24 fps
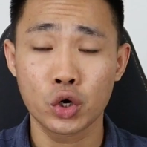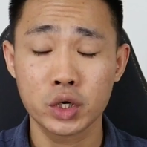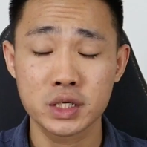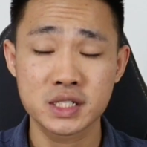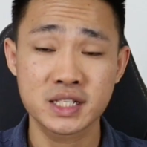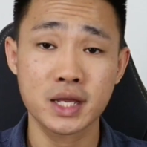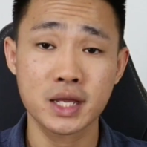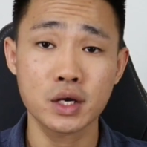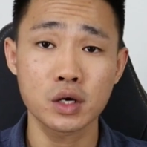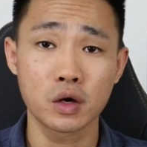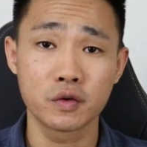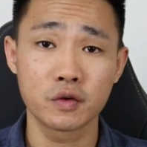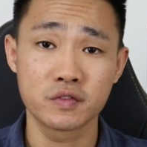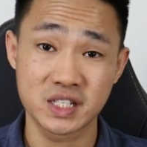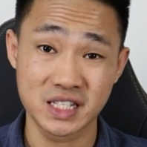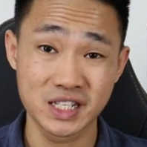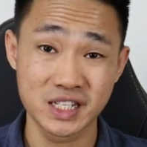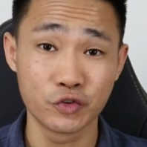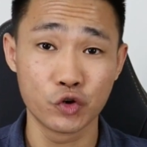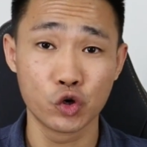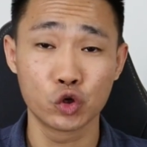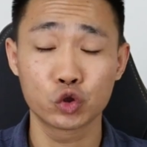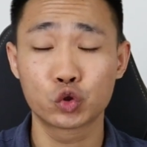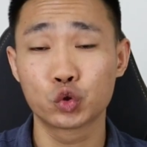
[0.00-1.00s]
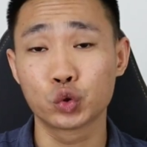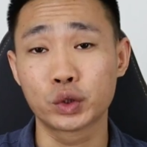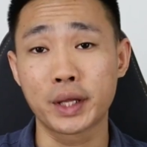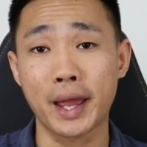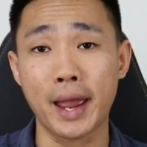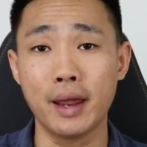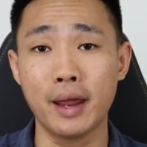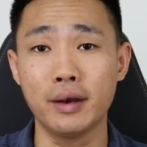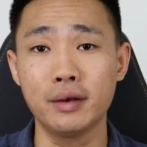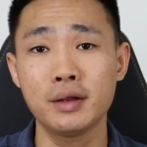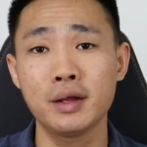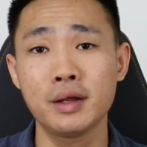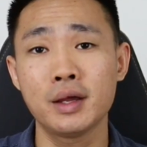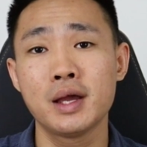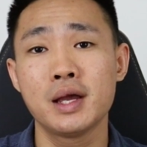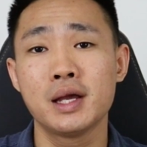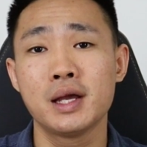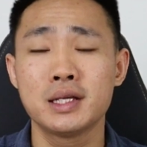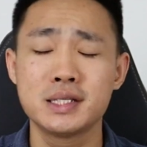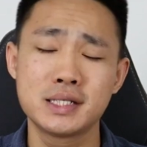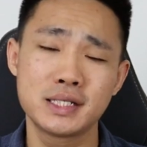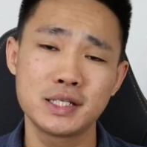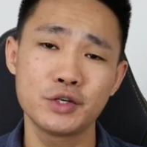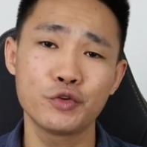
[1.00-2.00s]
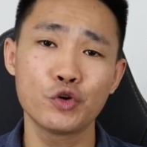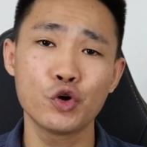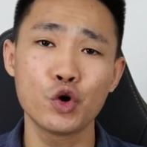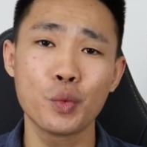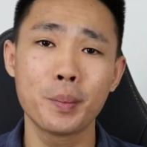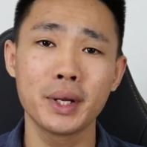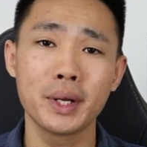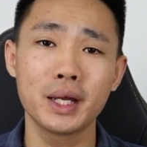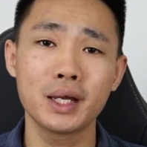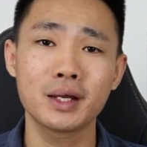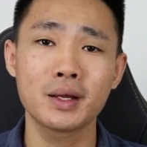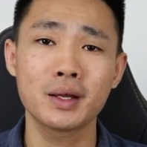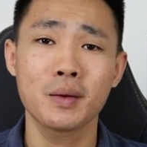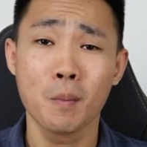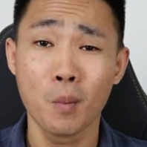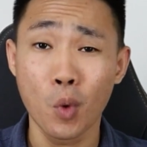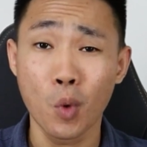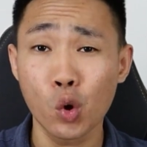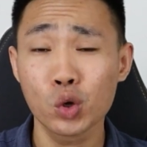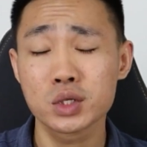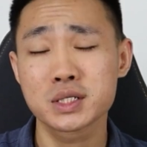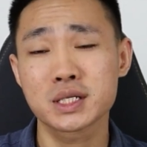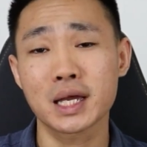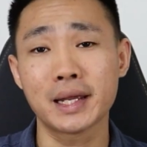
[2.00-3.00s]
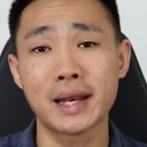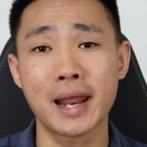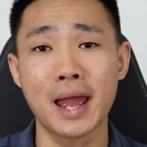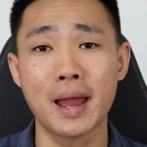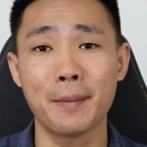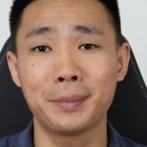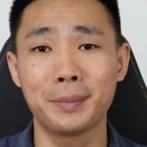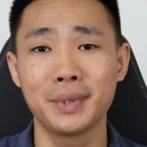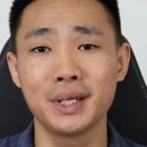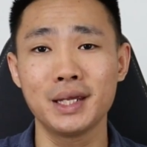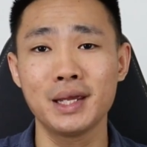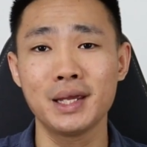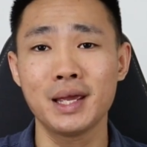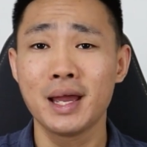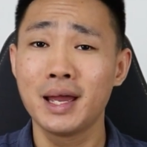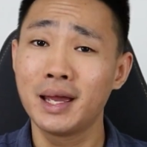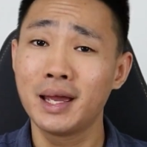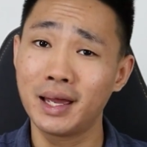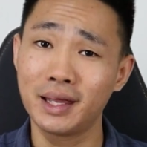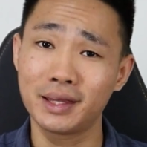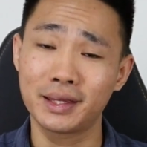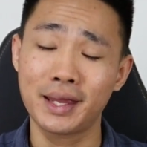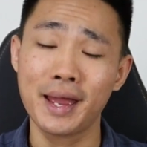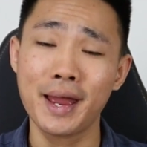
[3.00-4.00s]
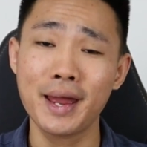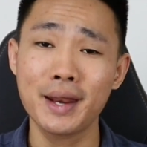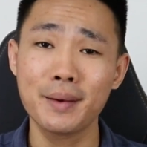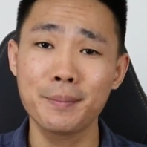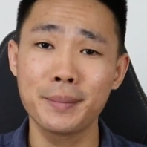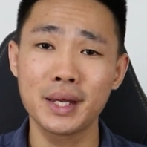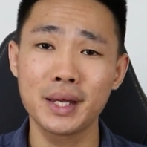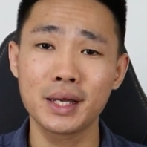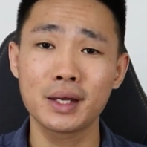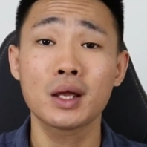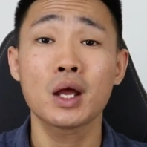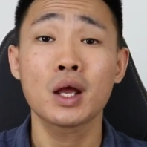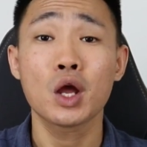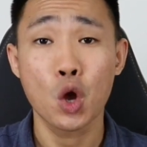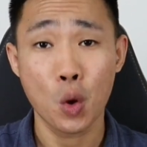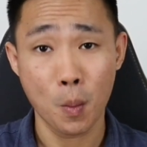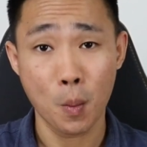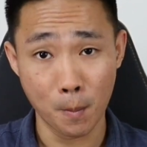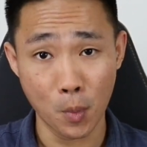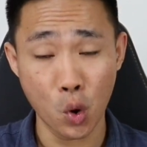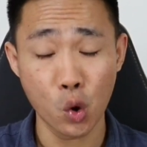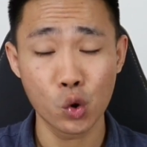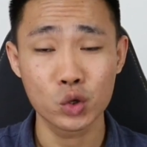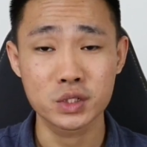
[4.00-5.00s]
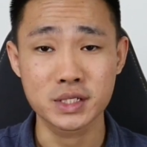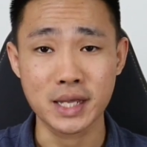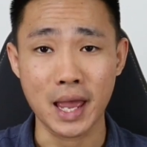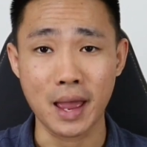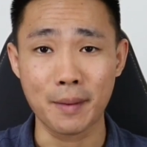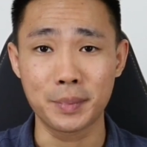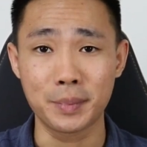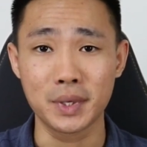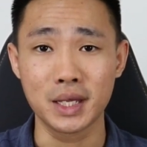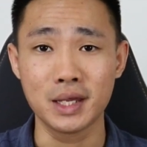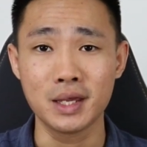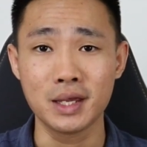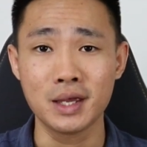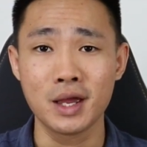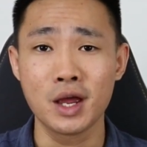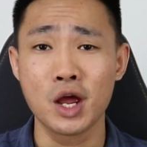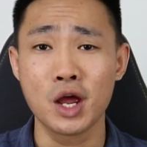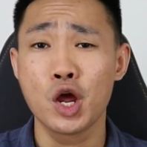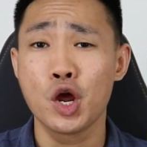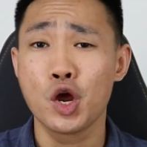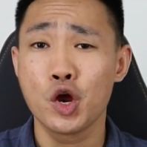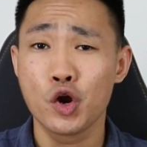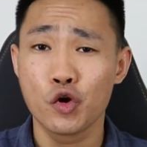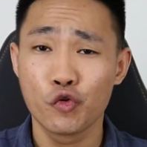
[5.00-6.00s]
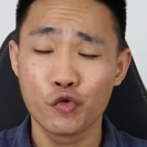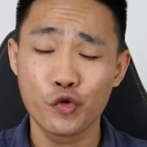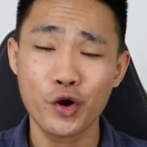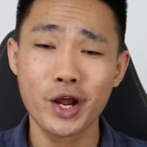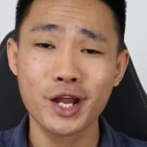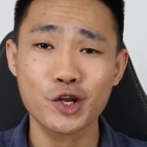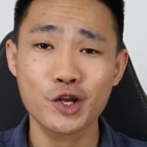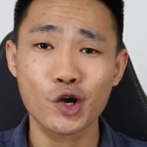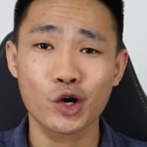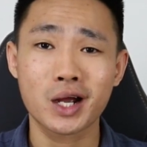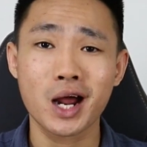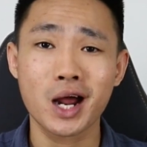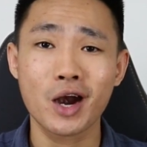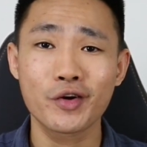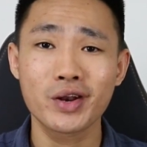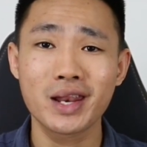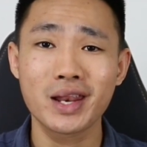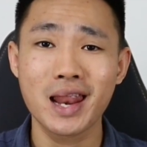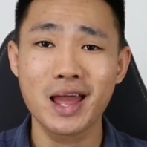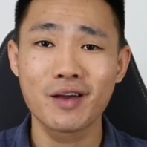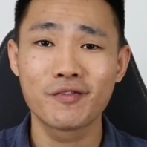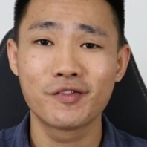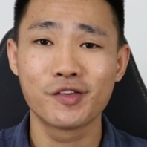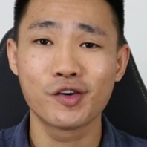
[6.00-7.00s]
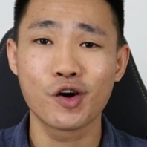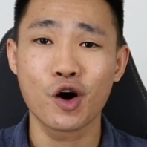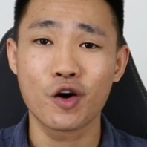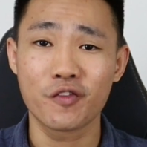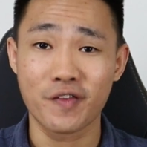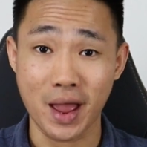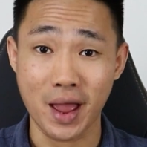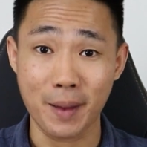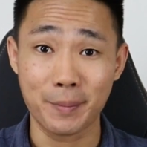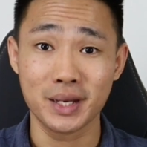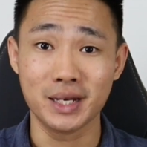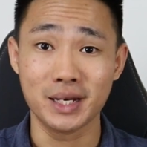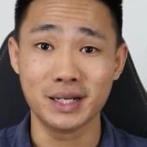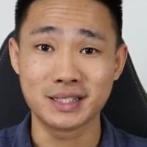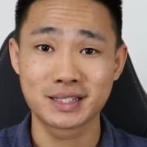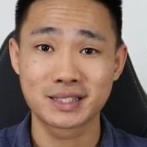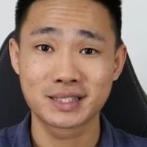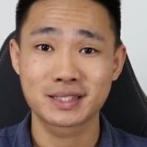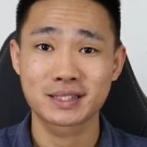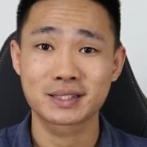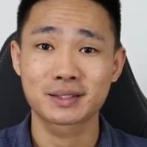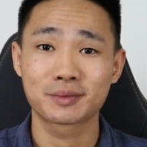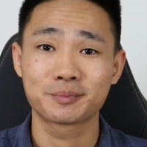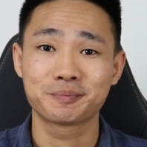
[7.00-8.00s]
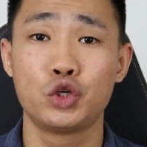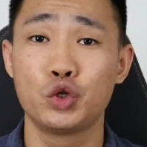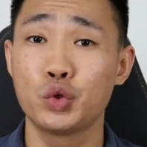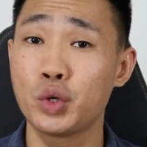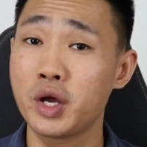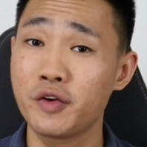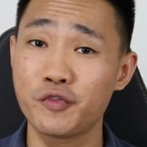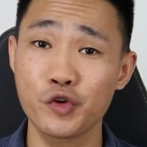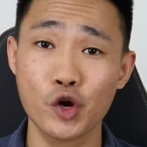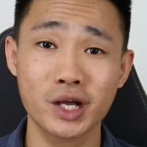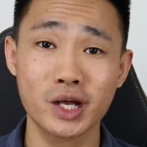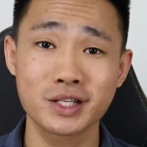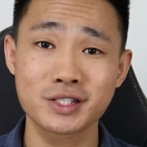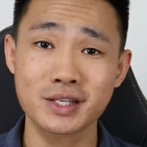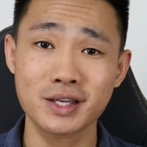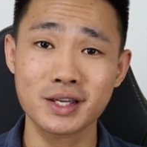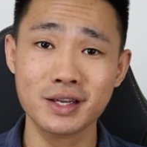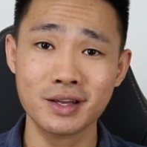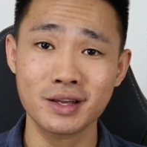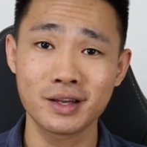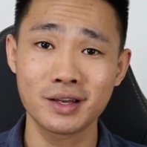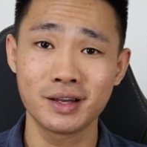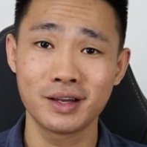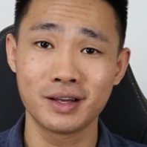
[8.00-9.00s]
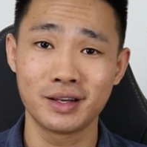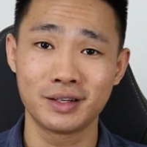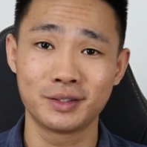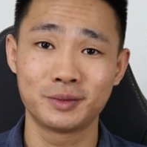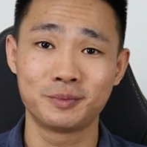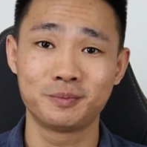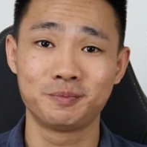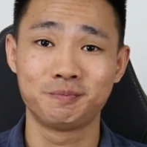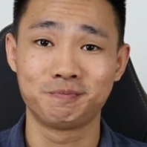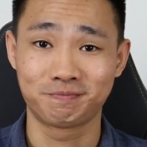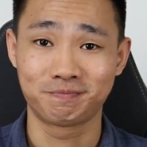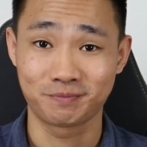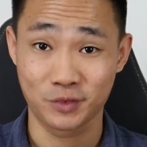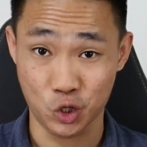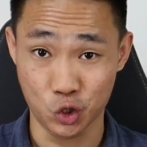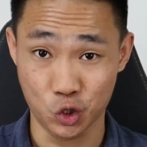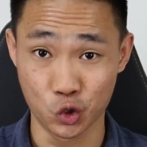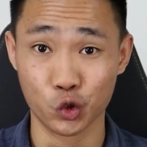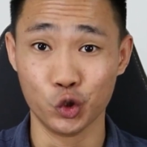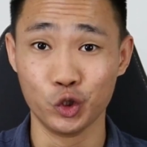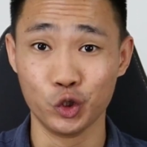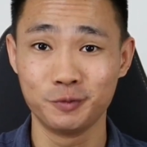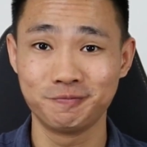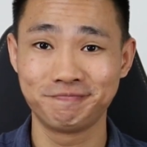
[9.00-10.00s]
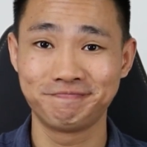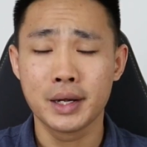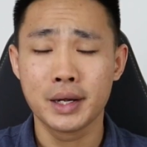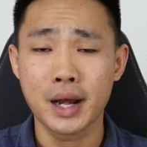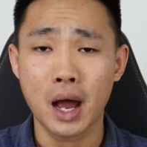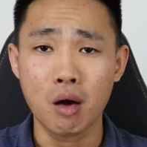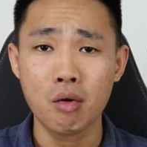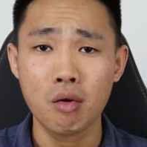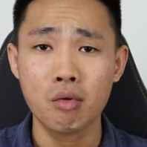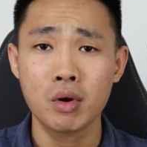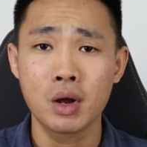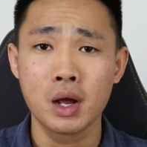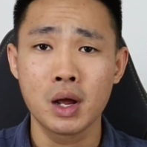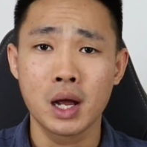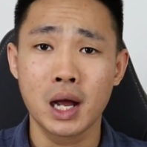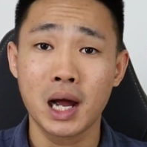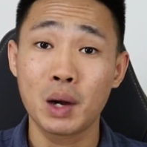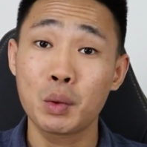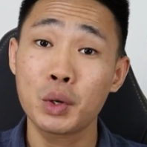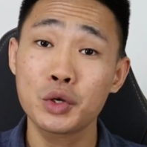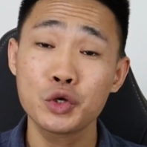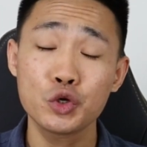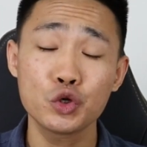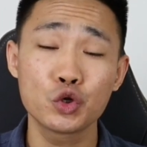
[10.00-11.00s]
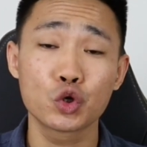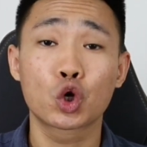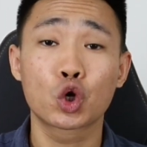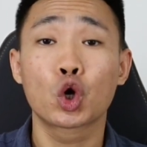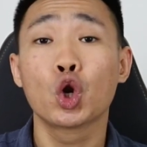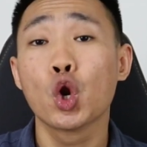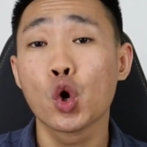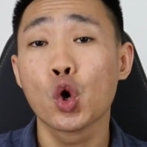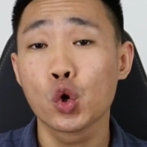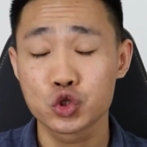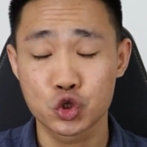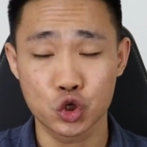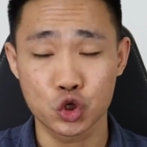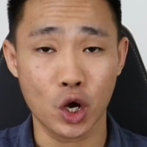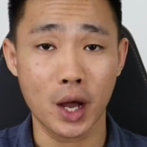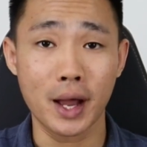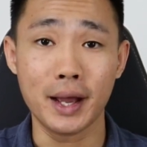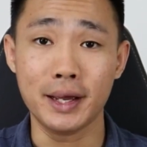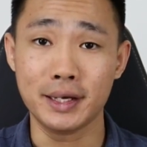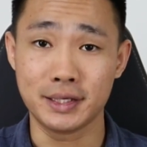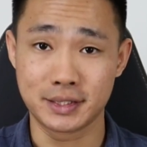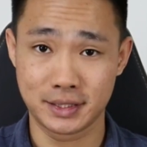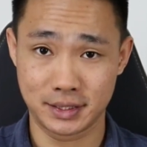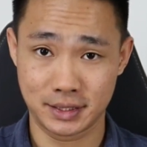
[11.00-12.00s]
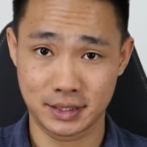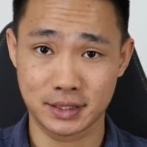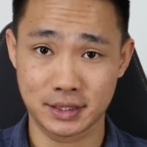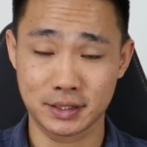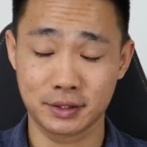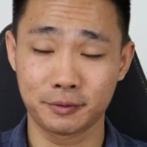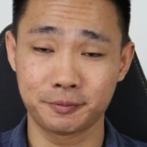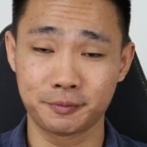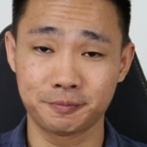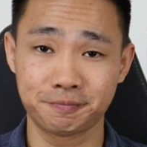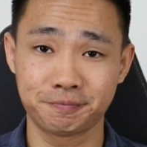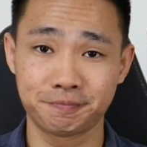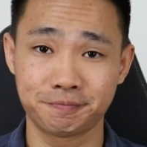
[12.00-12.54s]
On a scale of 0 to 10, 0 being most unhappy and 10 being most happy, rate your current level of happiness. You have your answer? Good. Now, I want you to close your eyes.